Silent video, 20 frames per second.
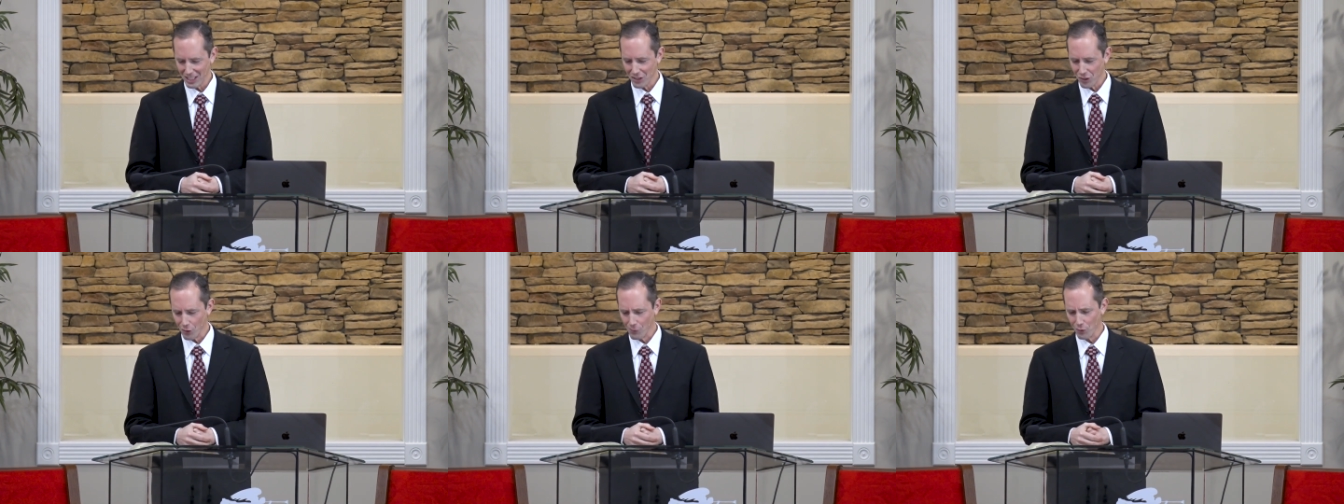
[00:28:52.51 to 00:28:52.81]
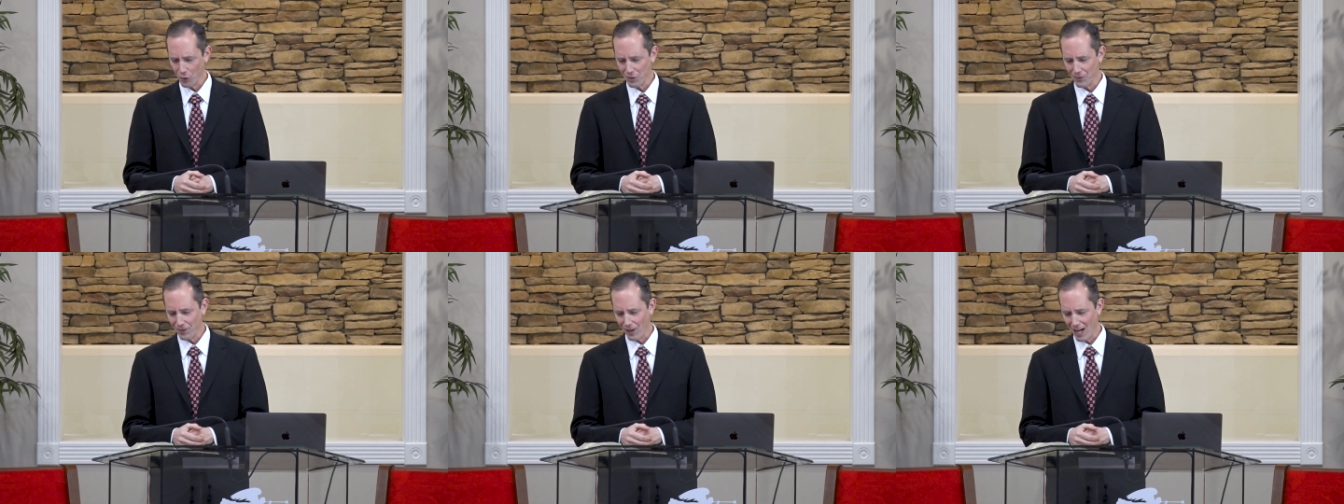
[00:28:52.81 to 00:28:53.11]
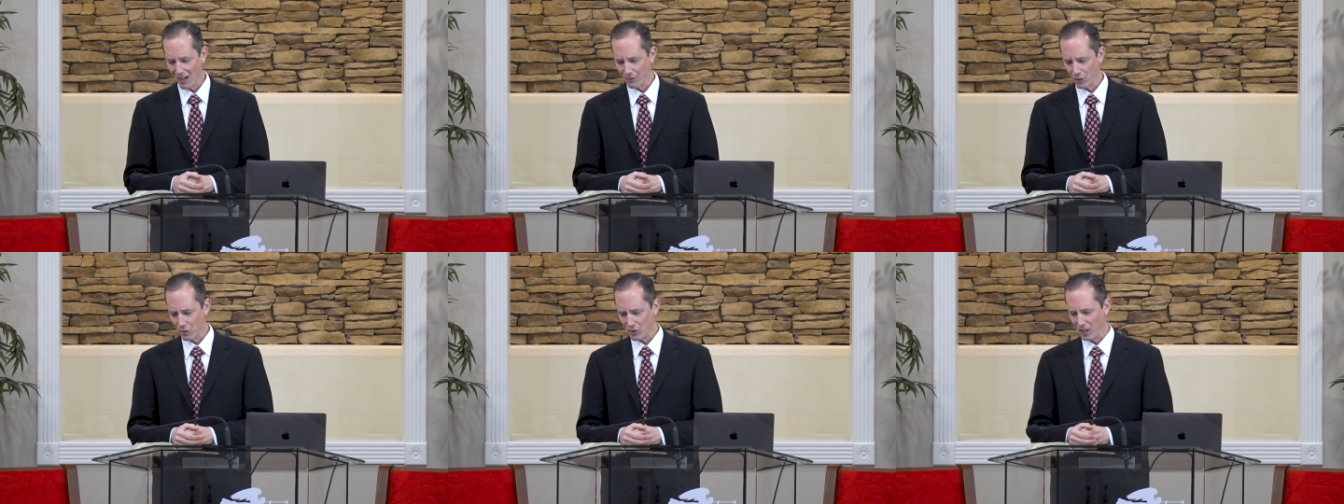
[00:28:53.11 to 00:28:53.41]
So verse
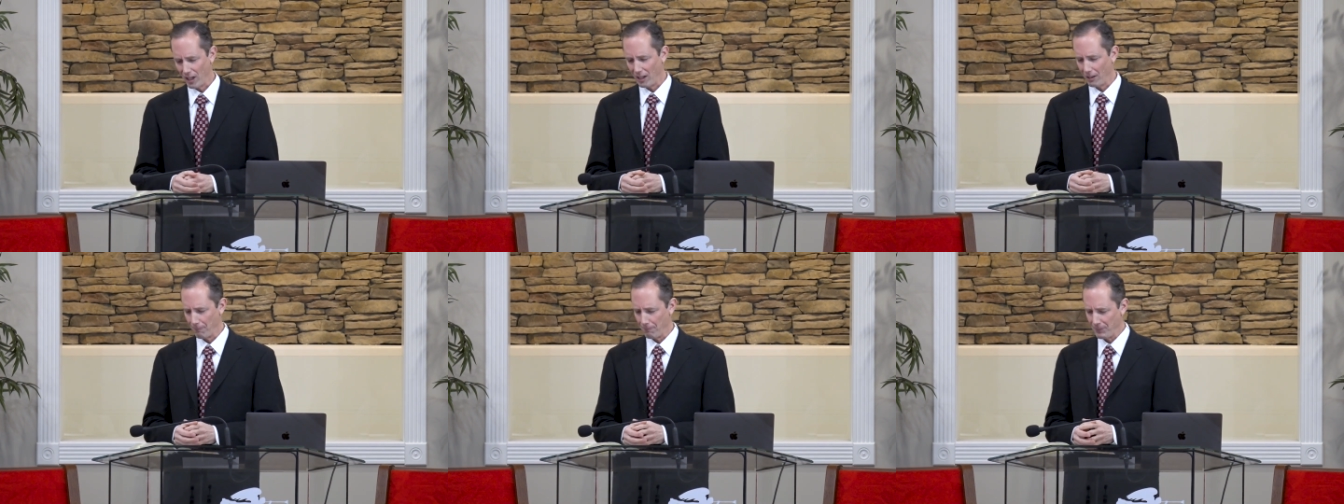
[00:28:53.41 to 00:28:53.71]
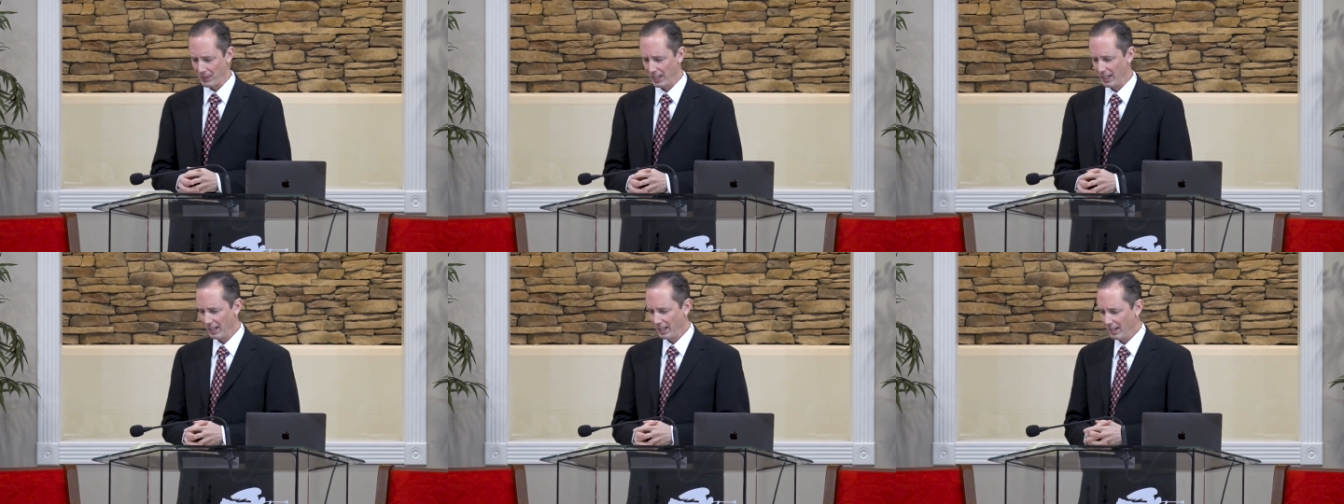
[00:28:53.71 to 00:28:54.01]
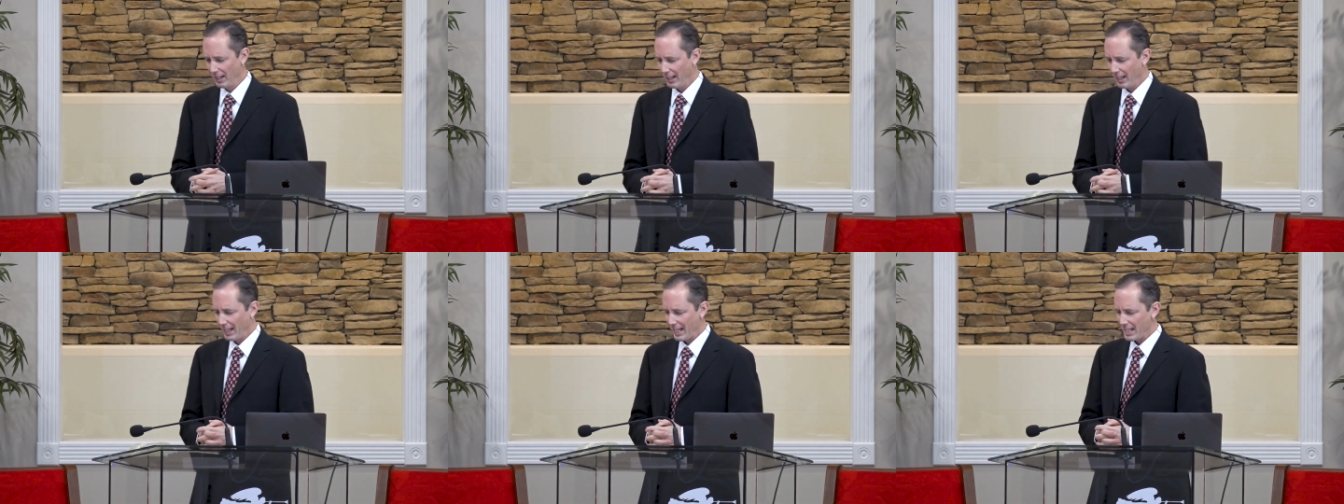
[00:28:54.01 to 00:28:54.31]
5 goes on.
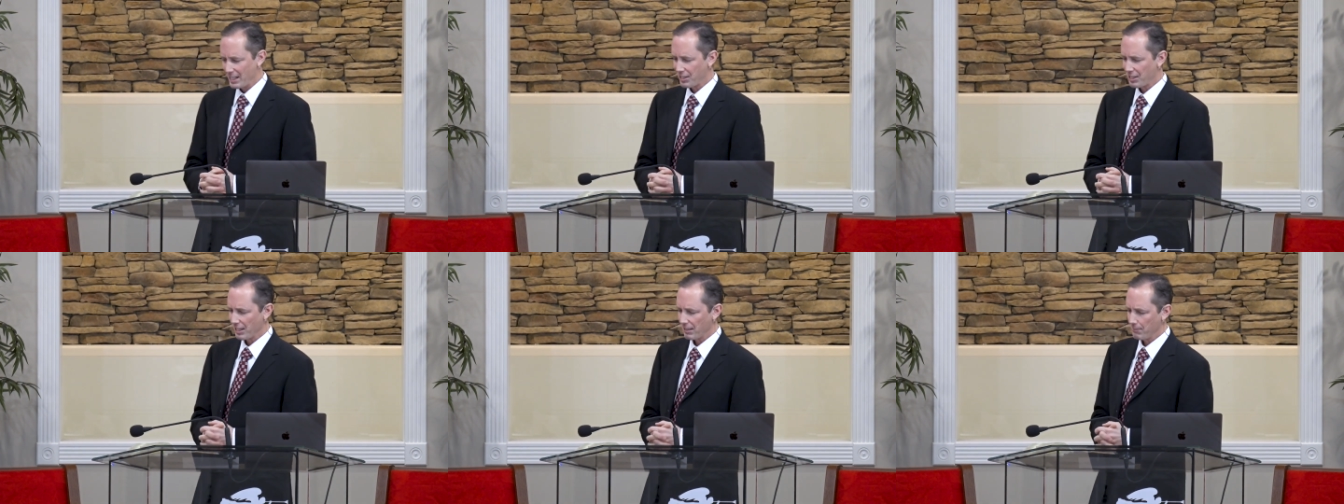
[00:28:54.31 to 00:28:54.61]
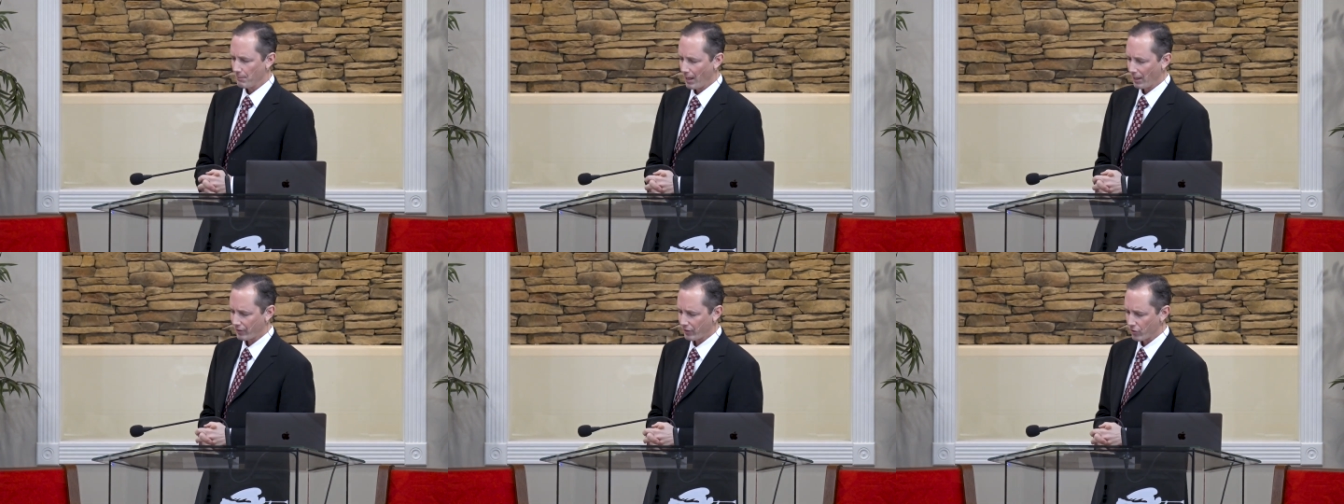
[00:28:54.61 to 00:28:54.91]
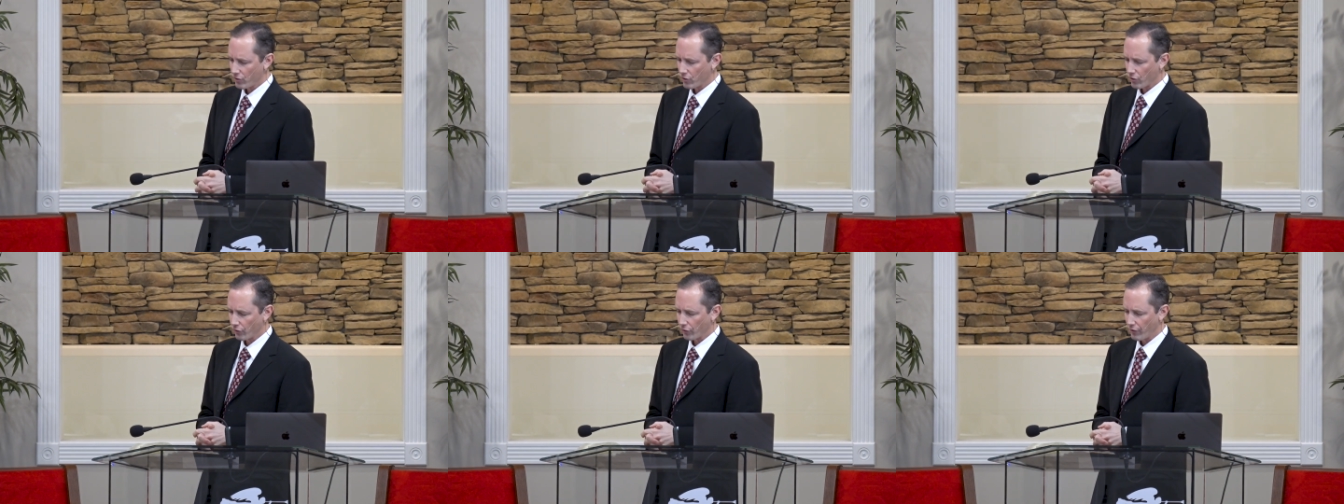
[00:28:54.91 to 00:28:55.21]
He sent
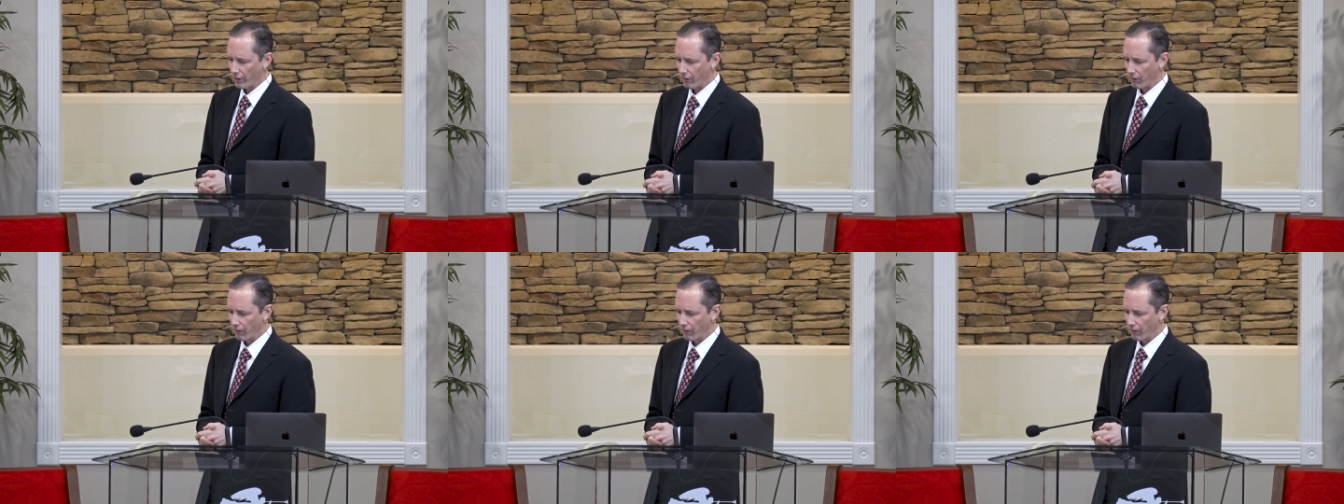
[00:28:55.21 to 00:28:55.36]
messengers,